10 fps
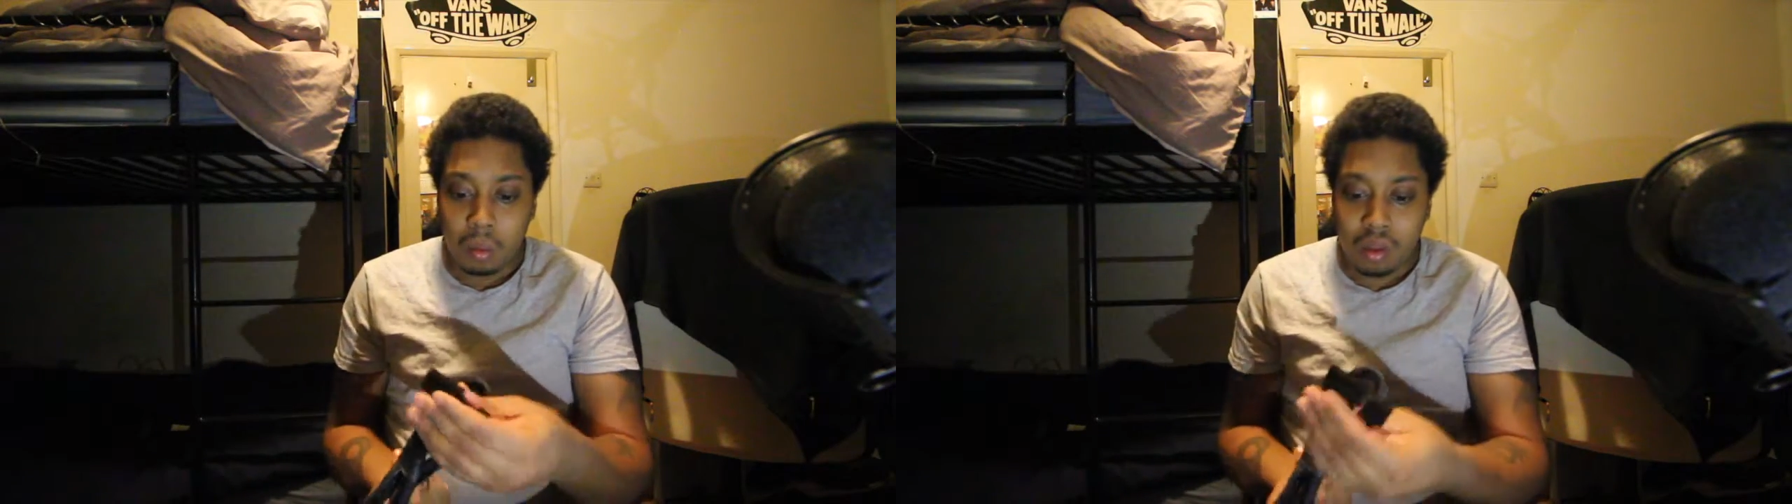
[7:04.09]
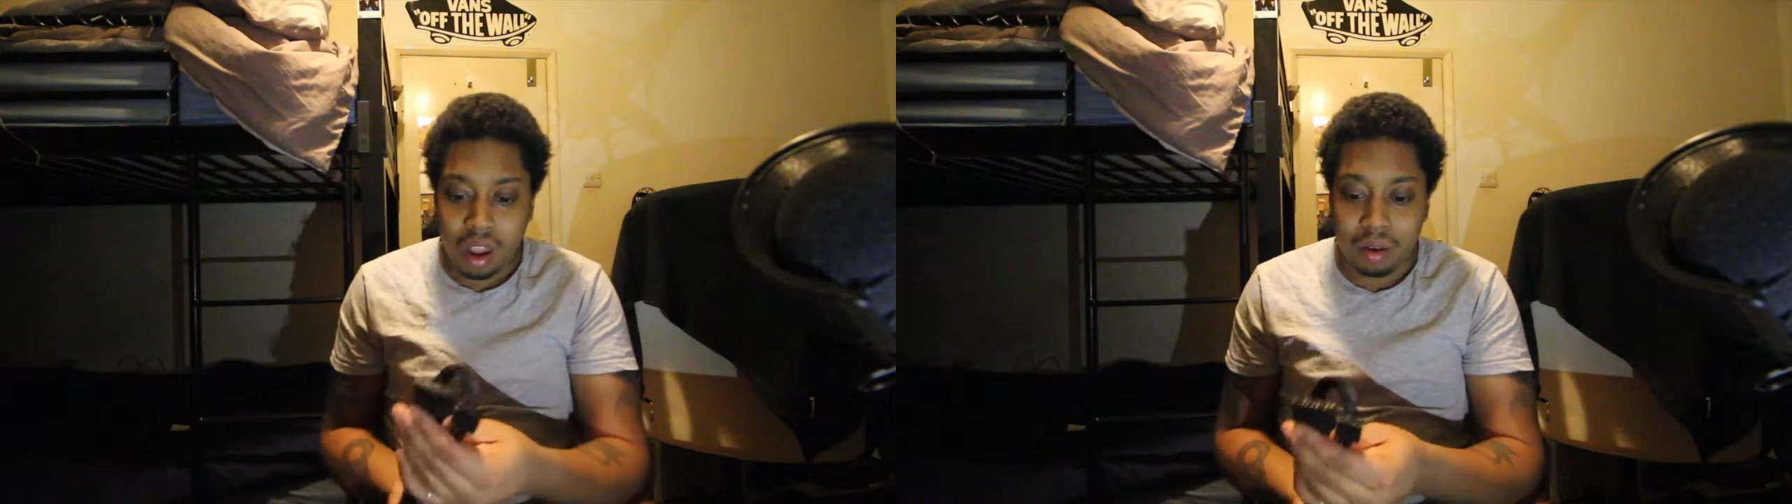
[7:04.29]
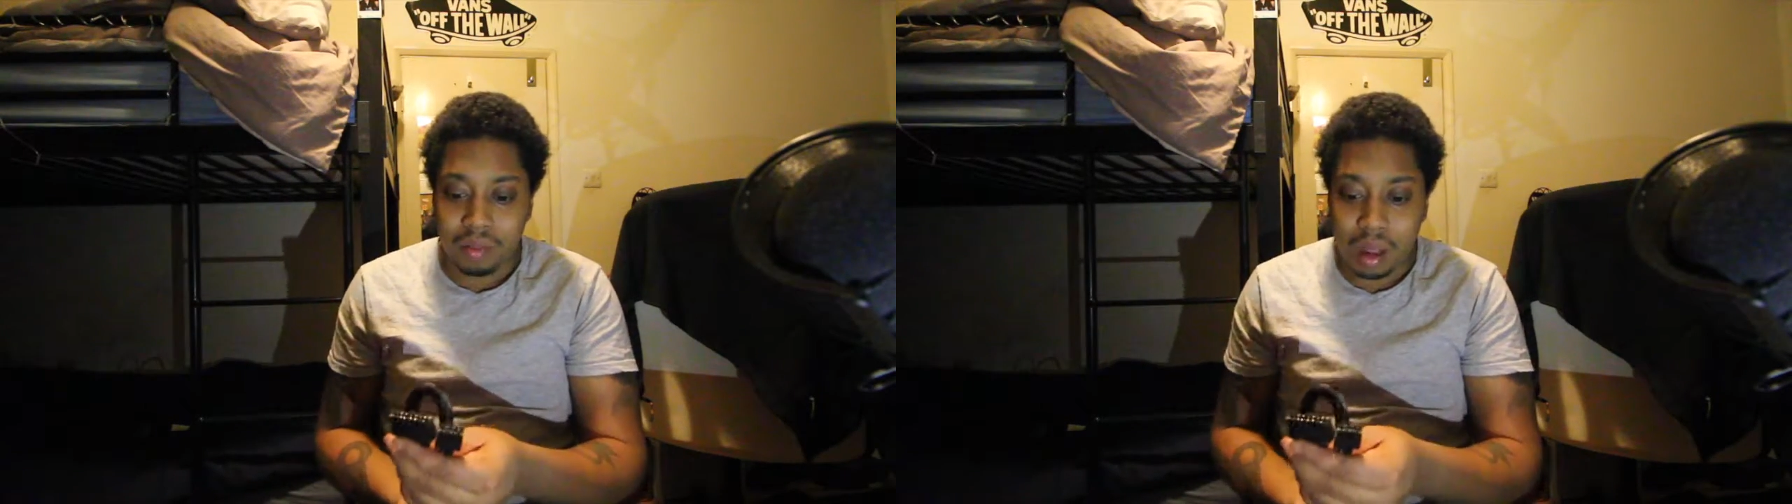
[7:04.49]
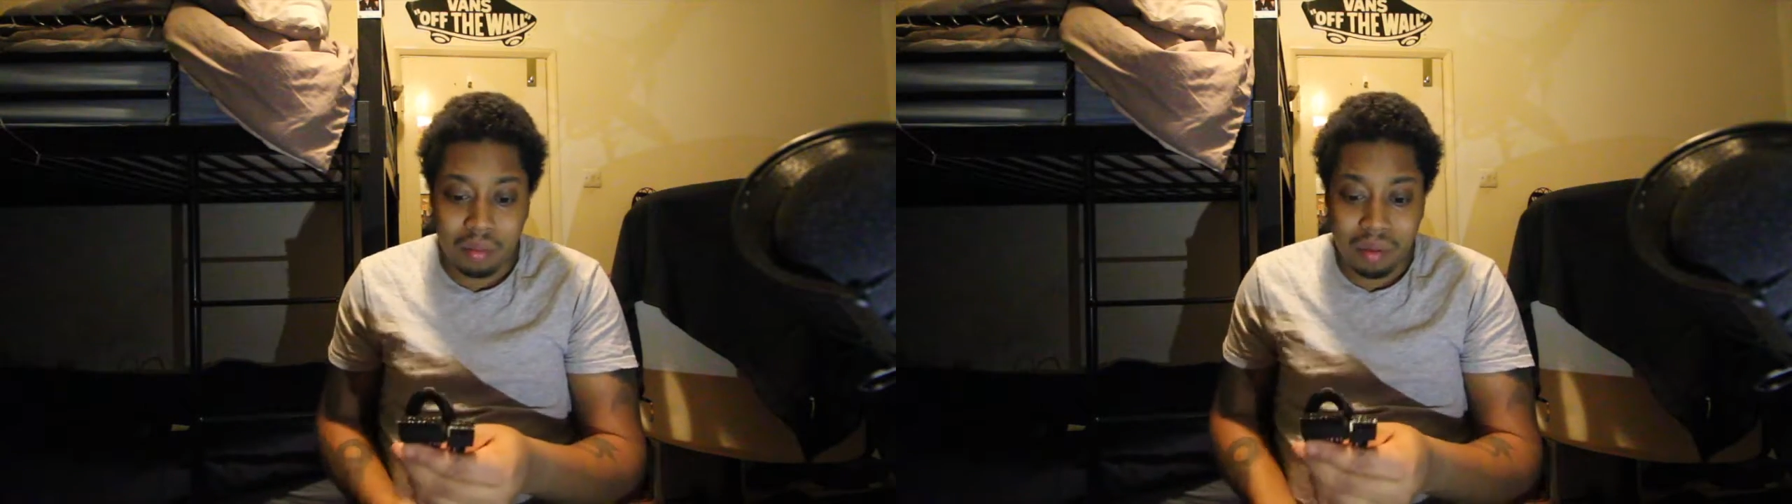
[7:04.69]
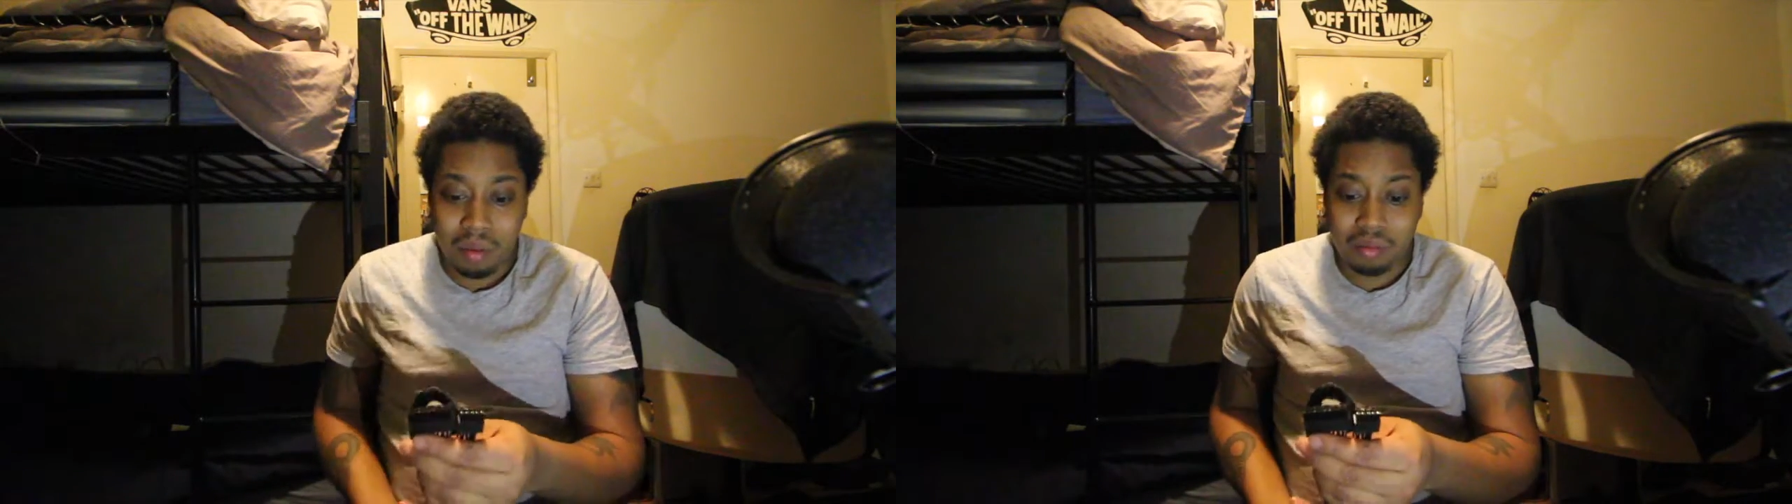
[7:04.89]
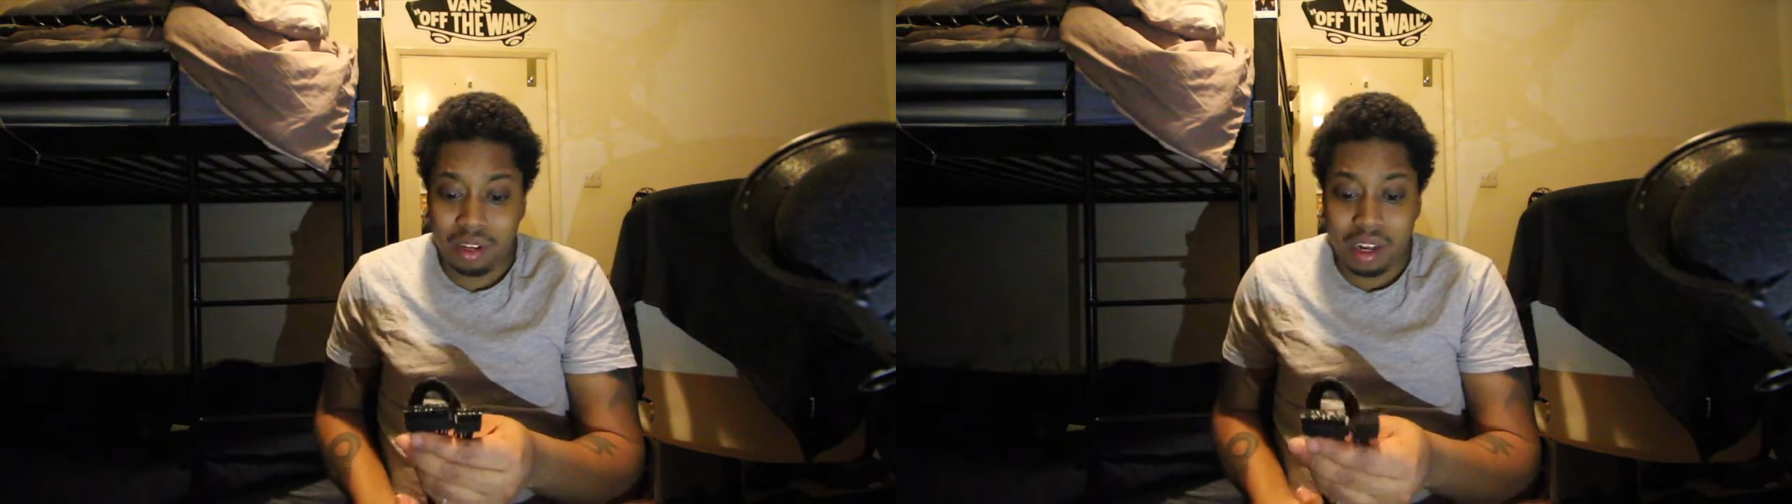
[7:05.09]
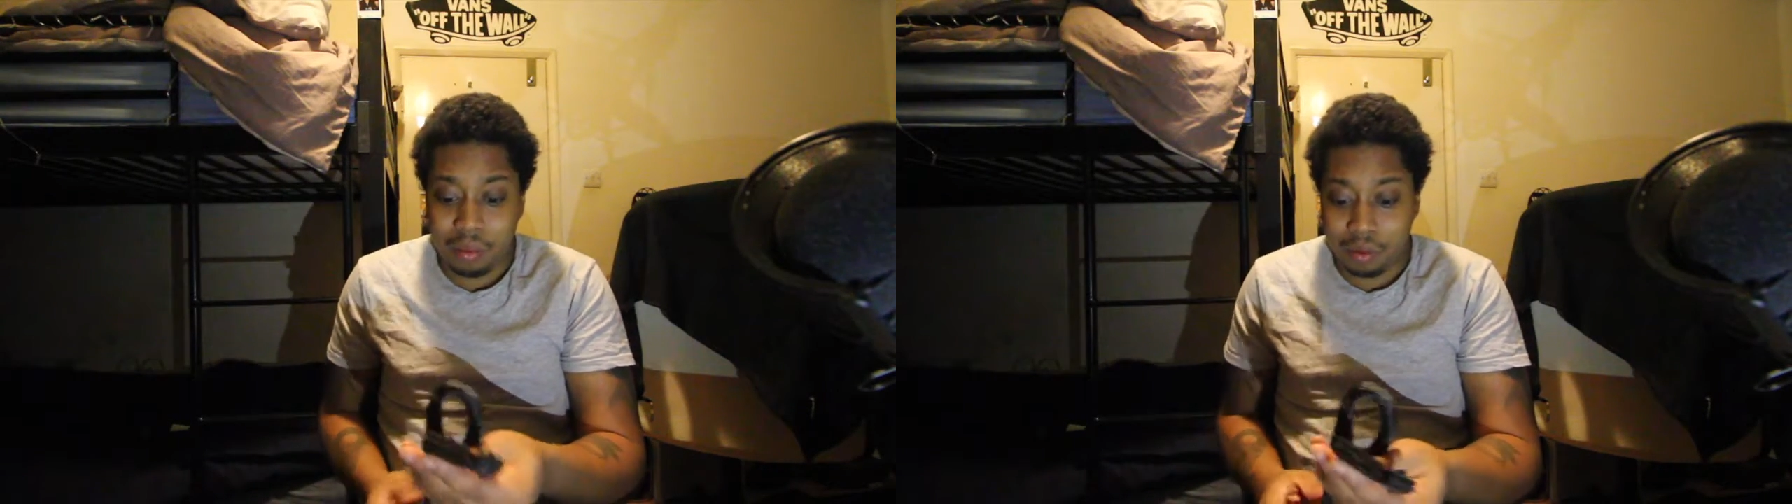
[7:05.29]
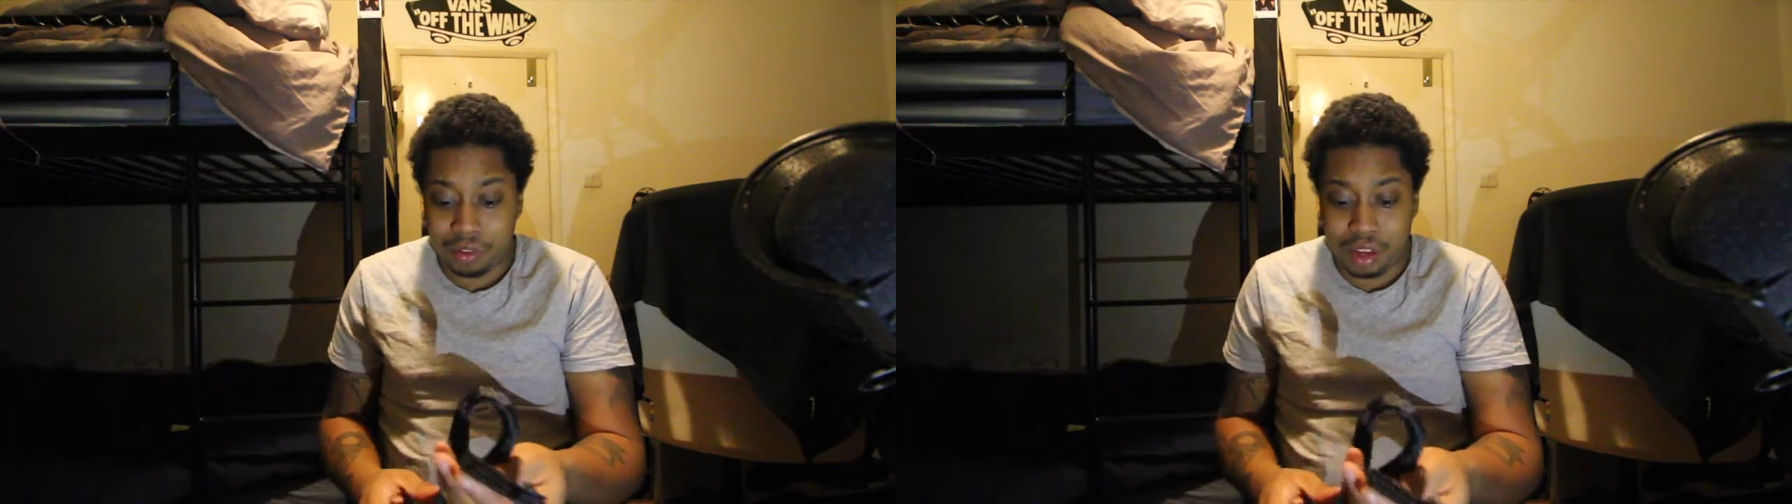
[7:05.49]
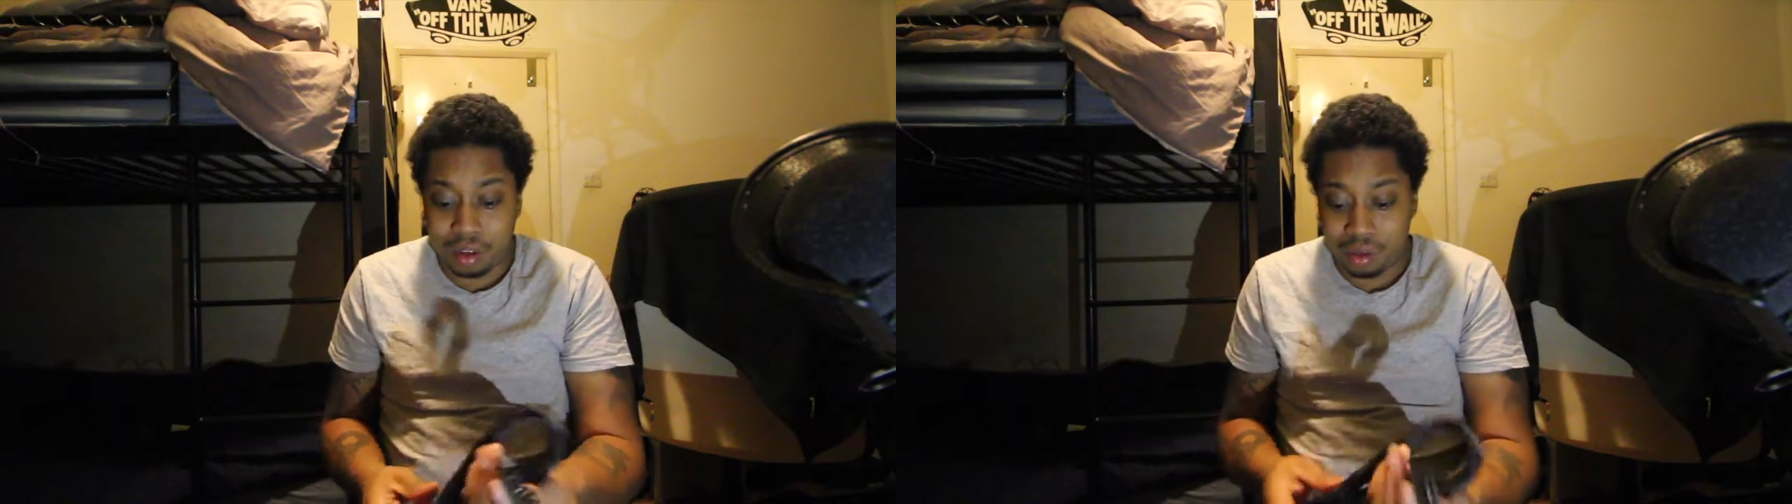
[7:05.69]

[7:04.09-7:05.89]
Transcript: yeah, I'm really happy with that.